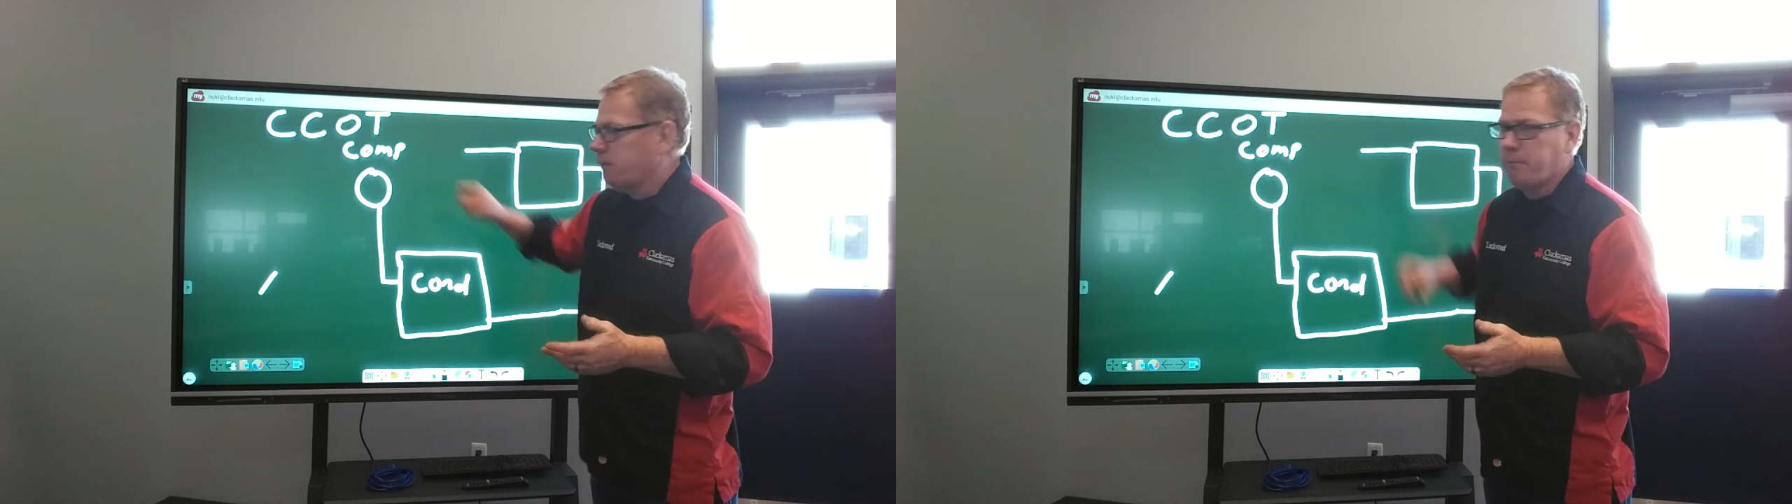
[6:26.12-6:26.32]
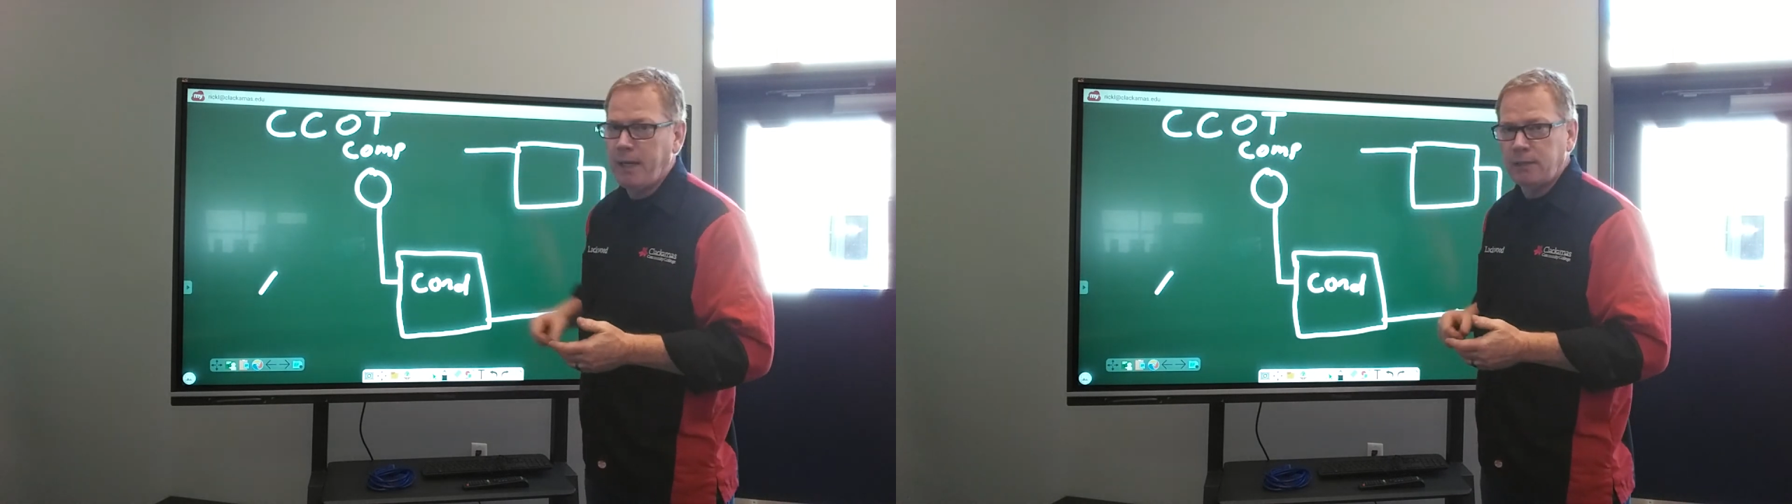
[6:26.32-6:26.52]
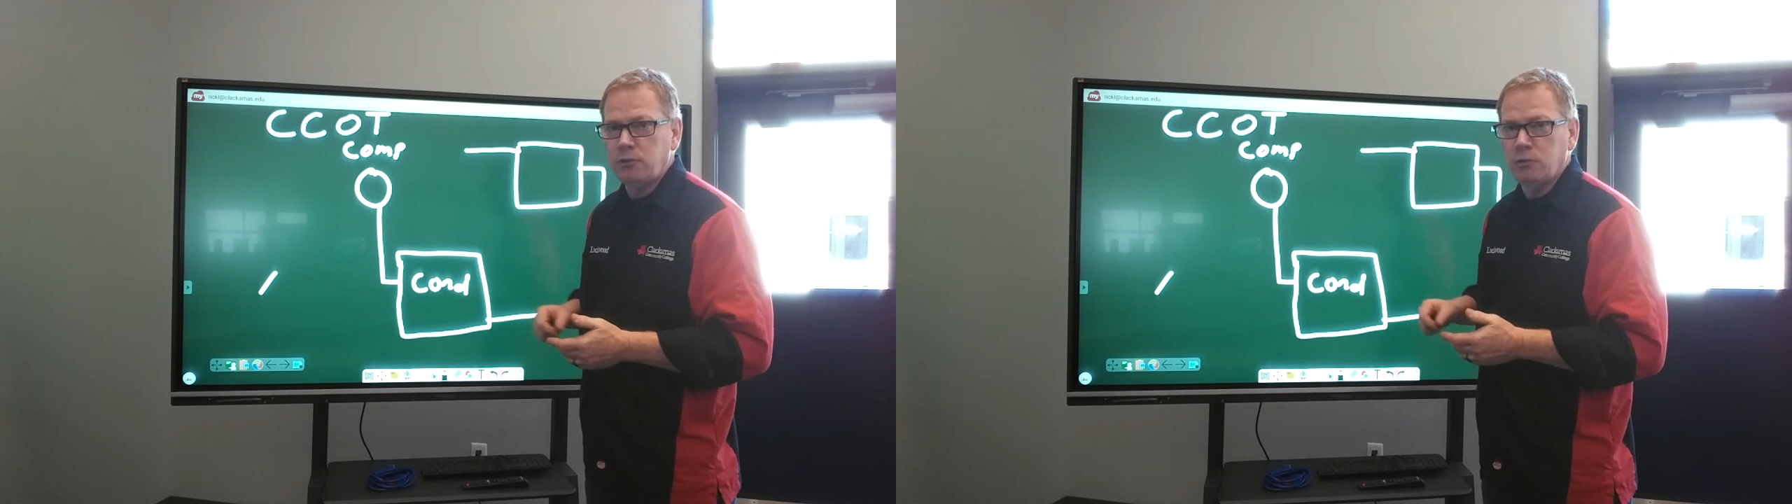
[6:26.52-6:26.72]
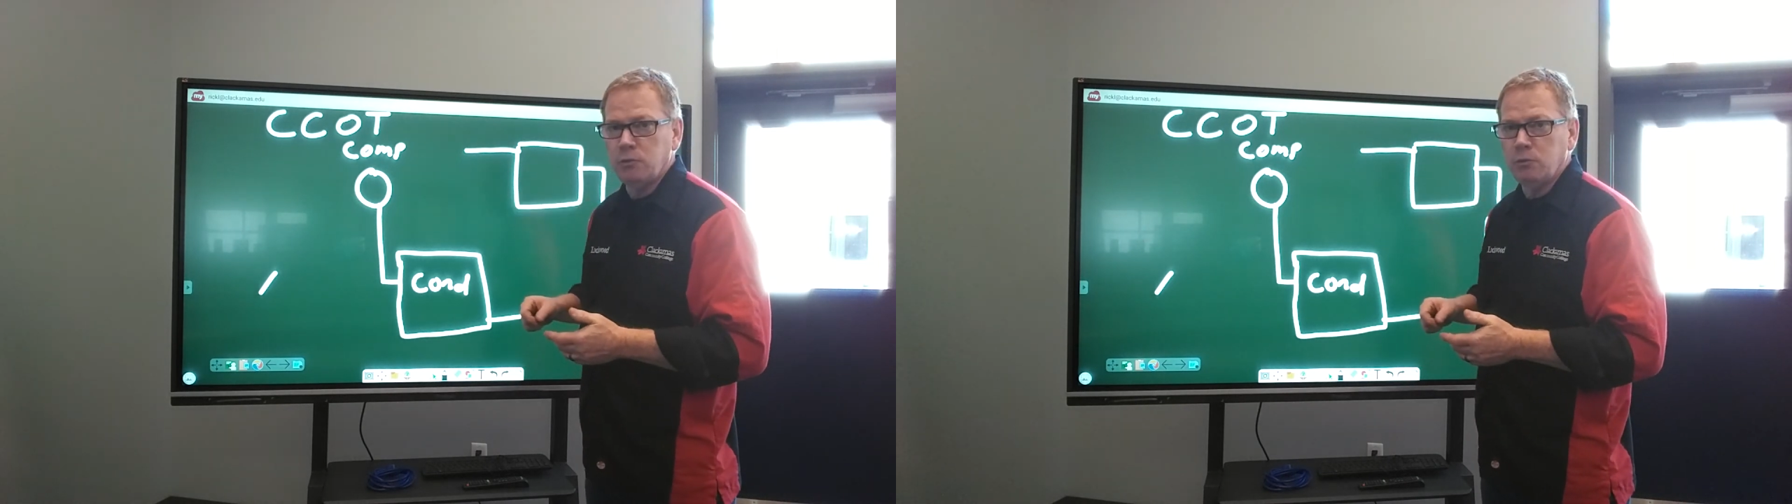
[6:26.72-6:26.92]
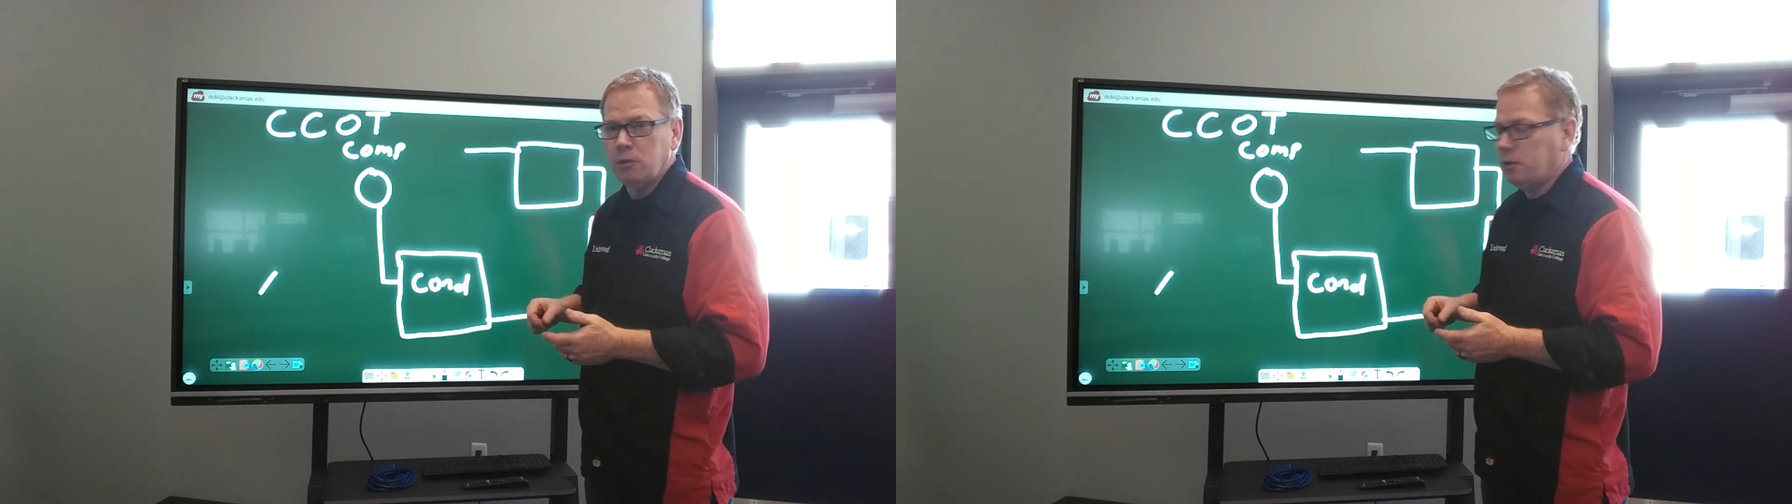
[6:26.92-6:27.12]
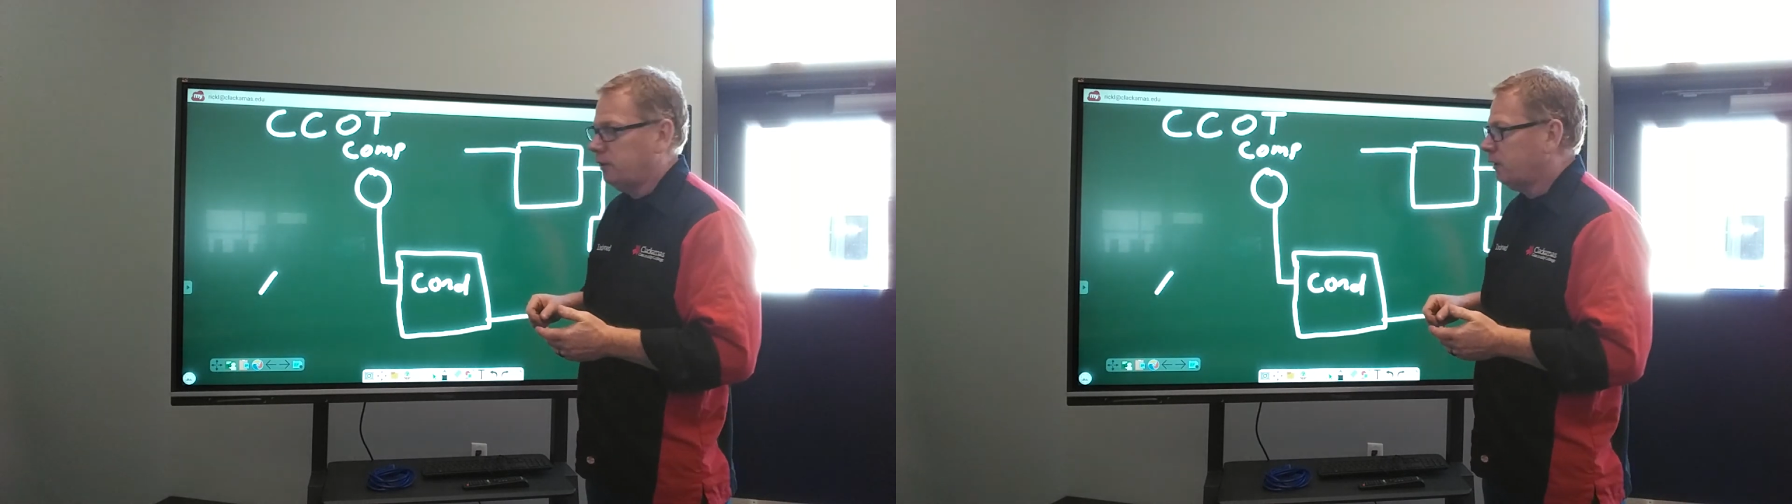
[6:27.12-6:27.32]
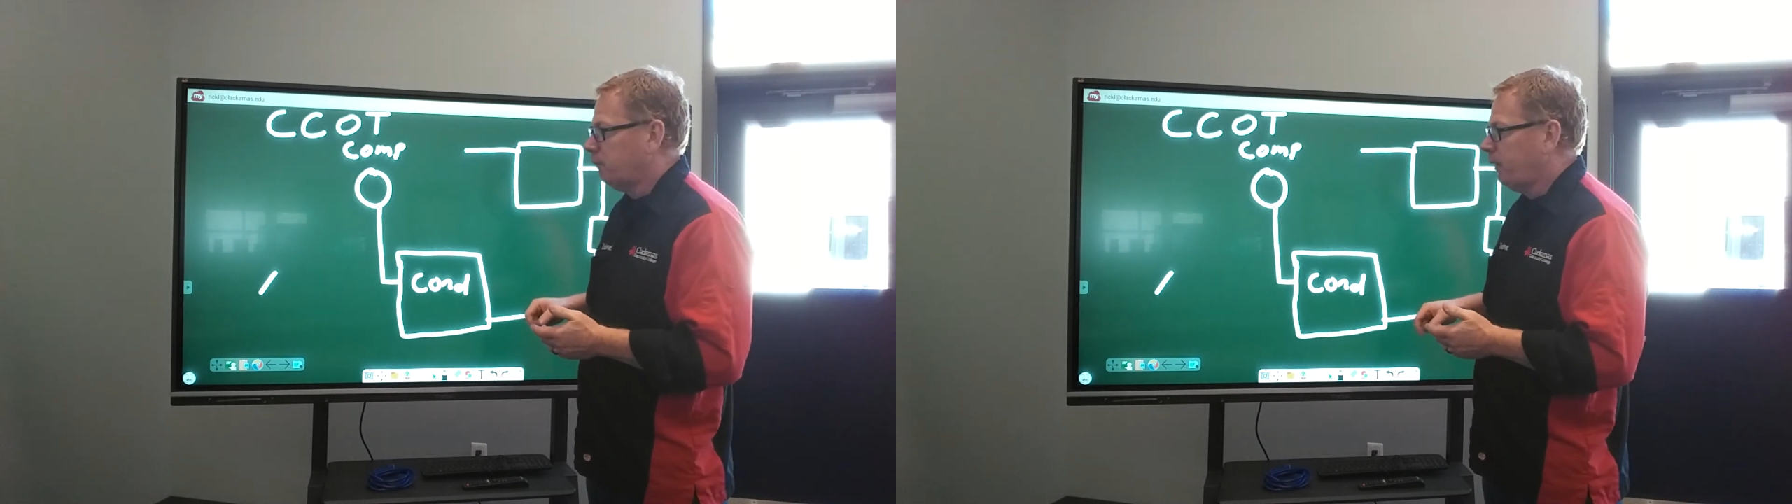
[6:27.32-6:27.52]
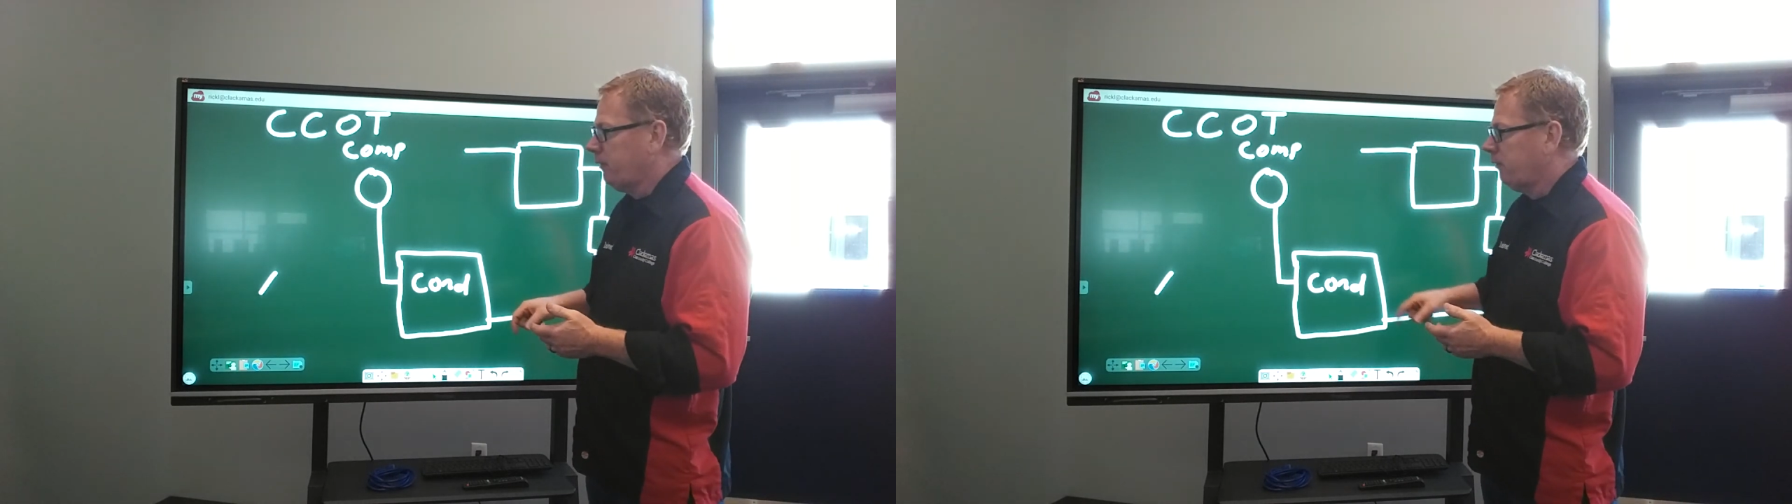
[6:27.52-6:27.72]
back to the
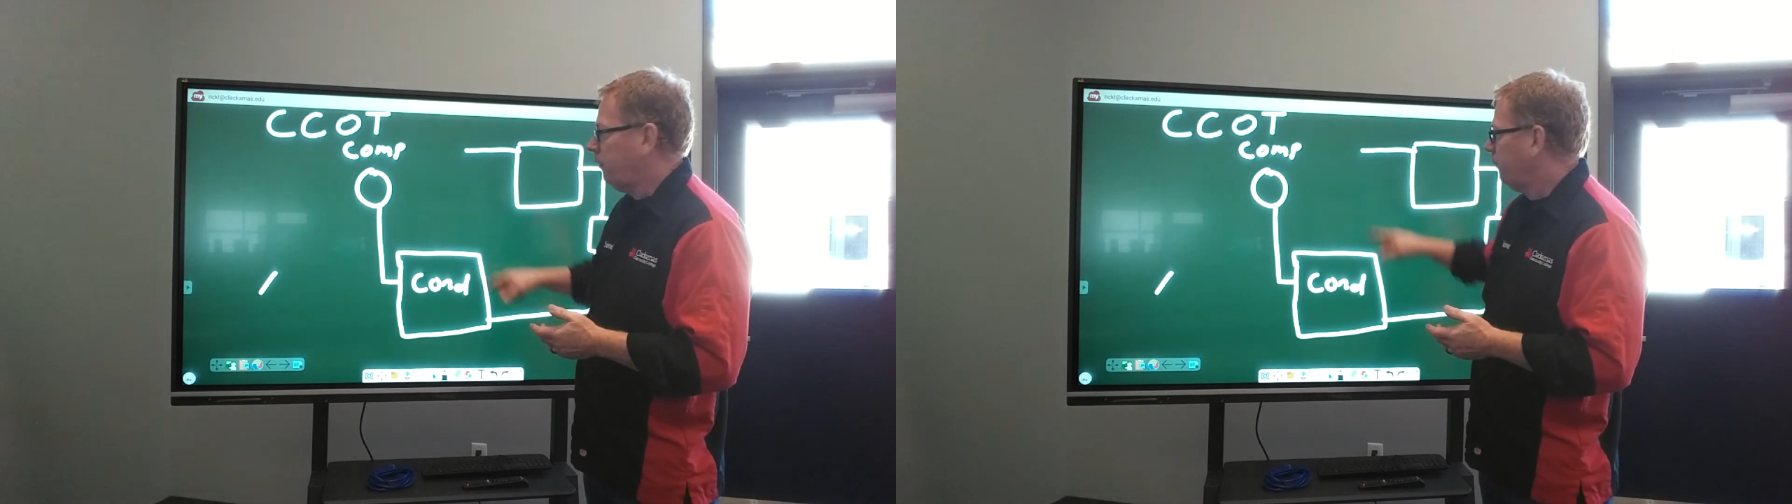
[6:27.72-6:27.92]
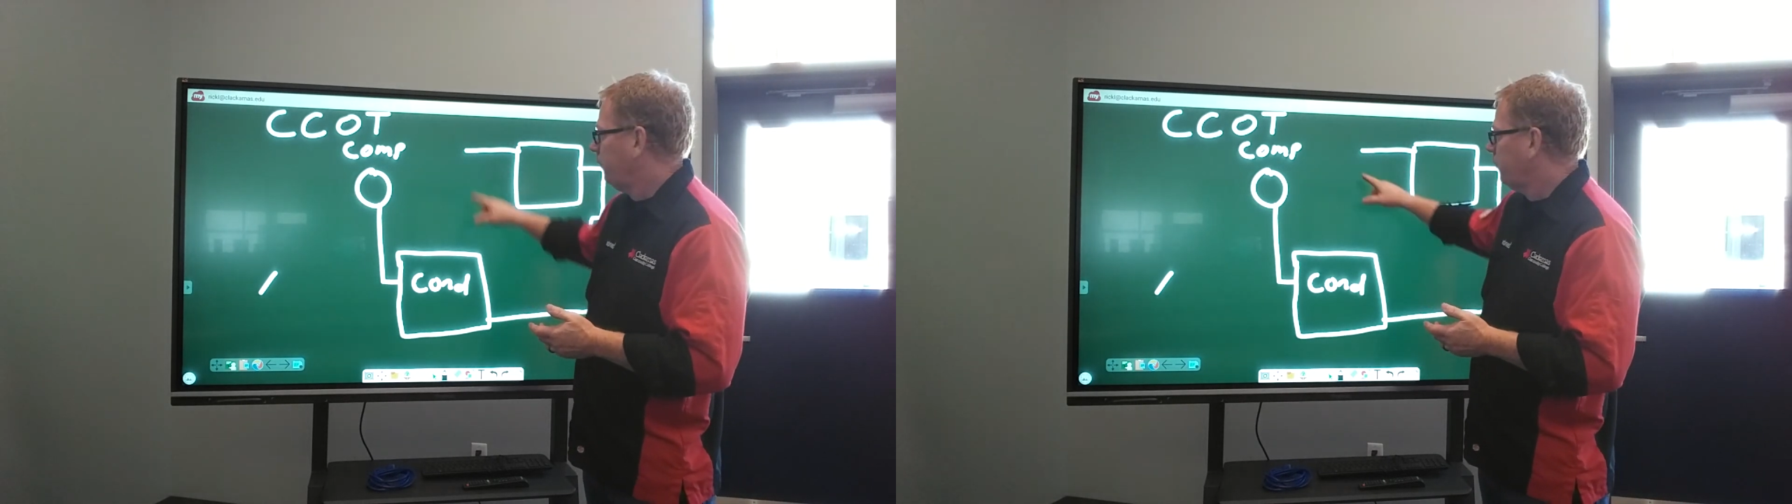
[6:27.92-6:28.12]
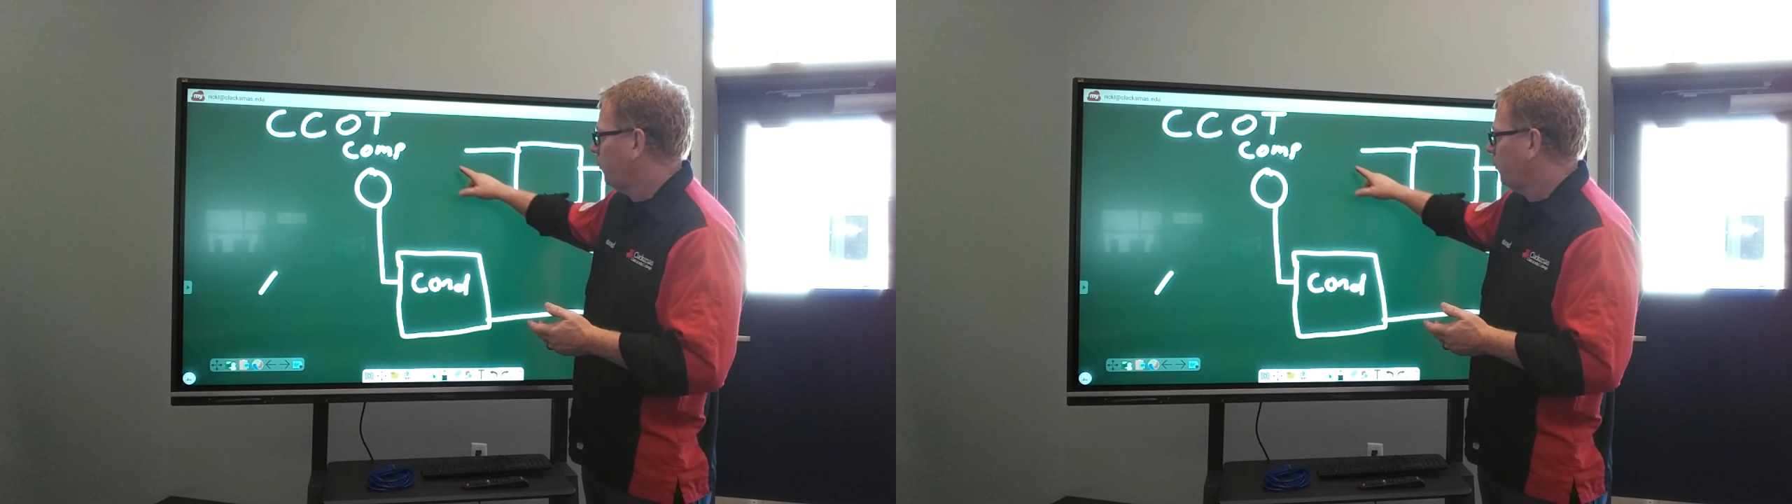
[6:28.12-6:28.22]
compressor. So